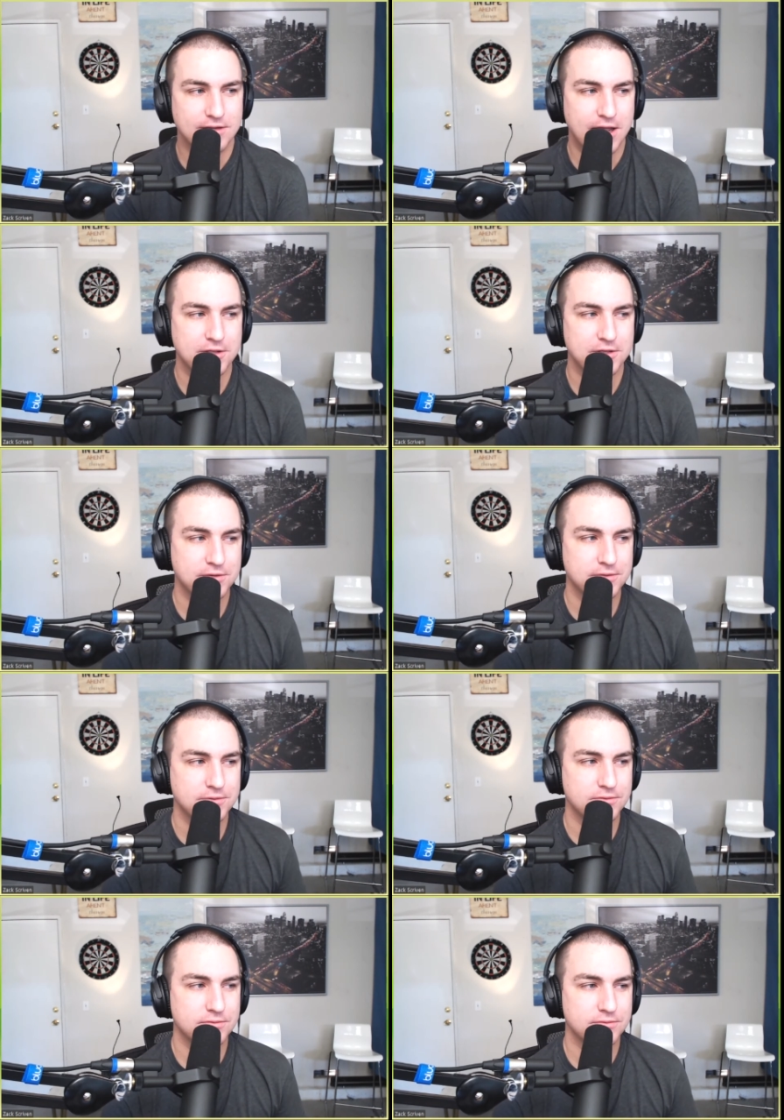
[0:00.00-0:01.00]
how do
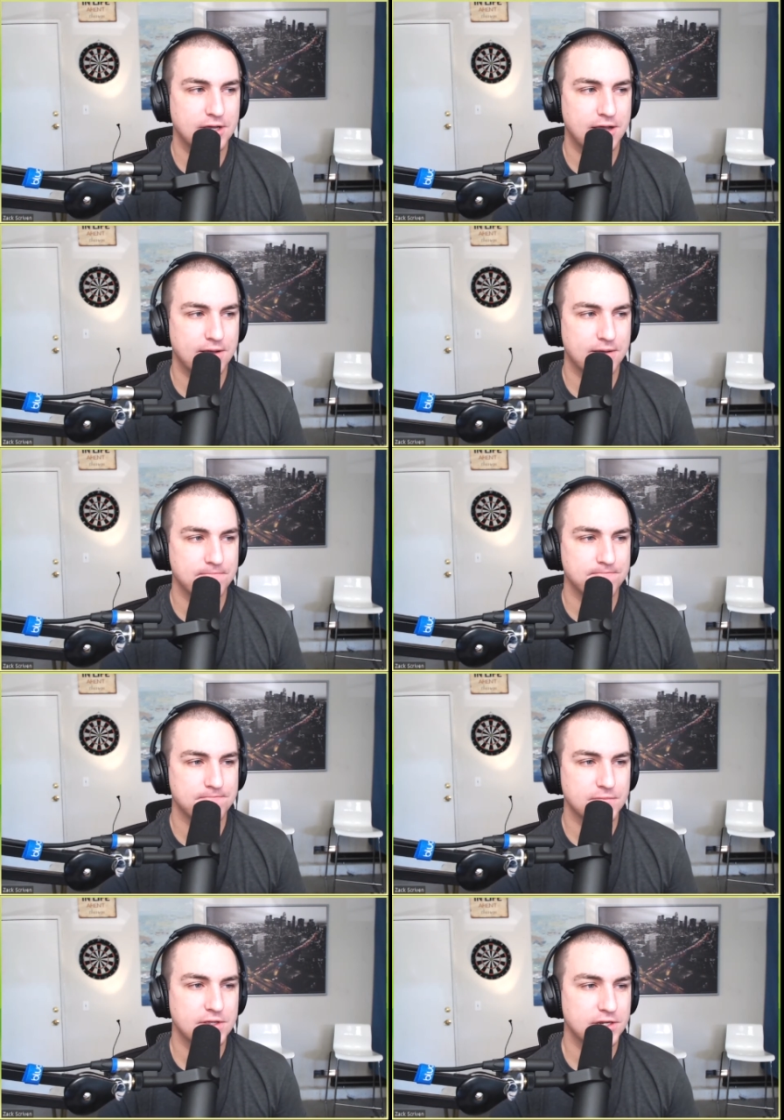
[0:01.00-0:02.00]
you
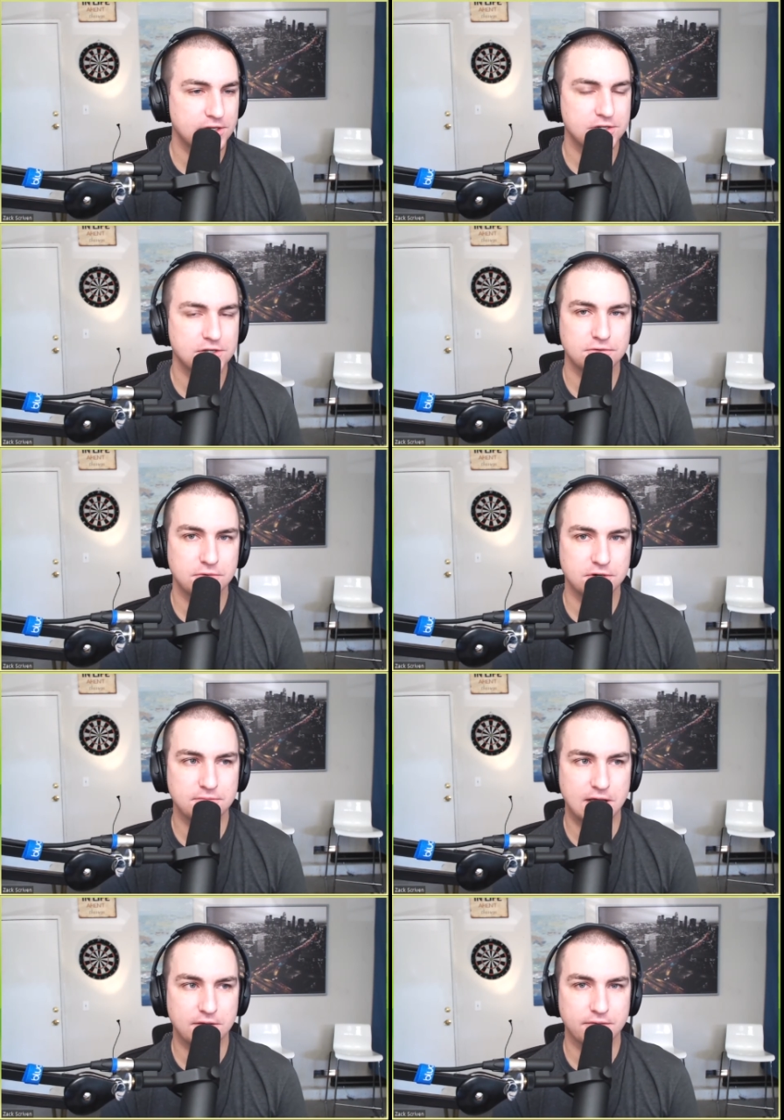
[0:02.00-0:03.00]
in addition to word of
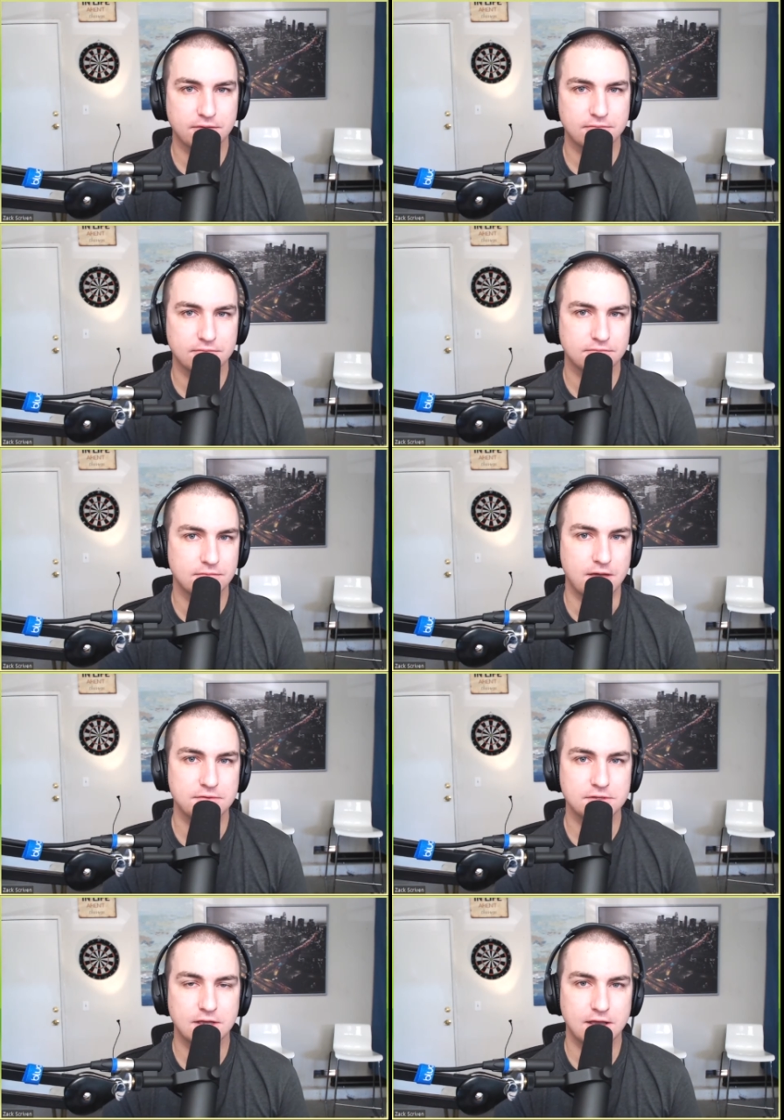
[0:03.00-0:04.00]
mouth,
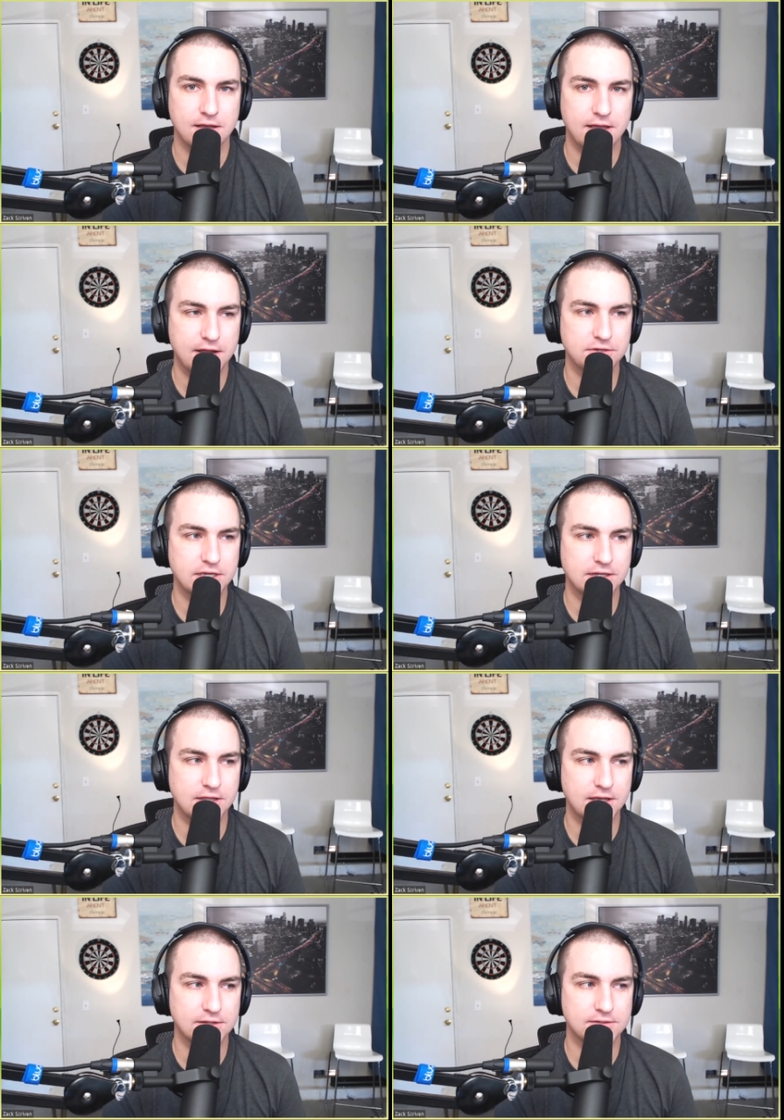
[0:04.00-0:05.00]
how do you get
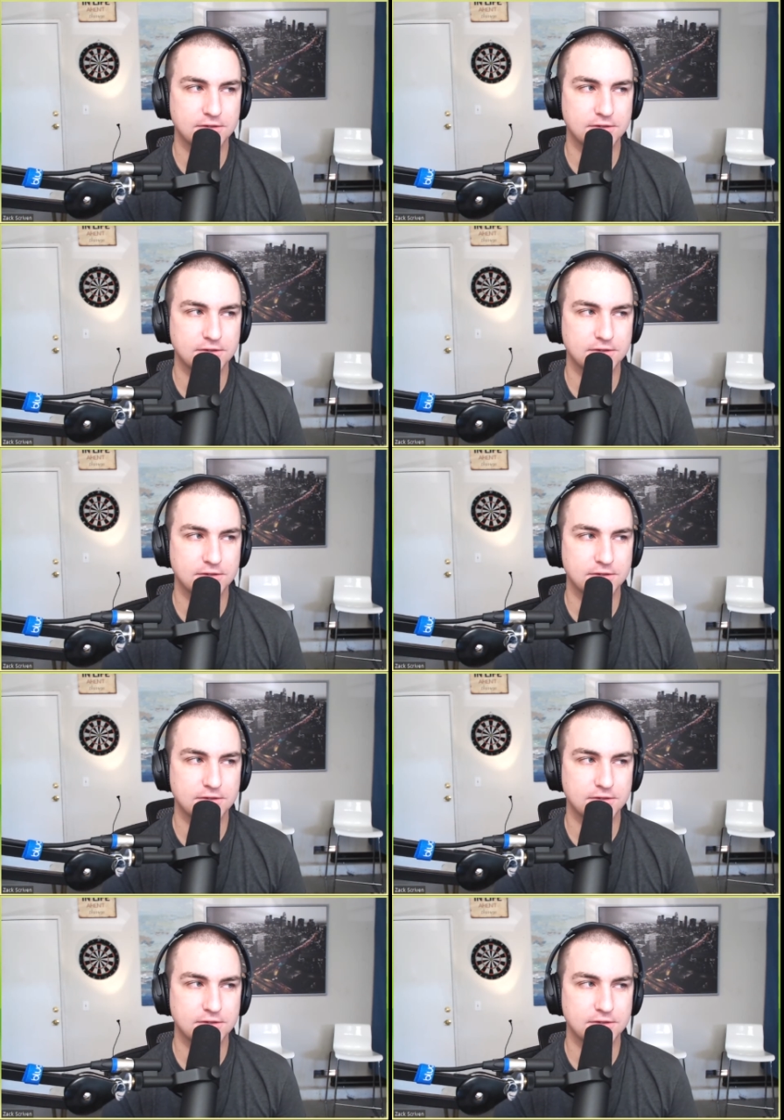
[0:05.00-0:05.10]
clients?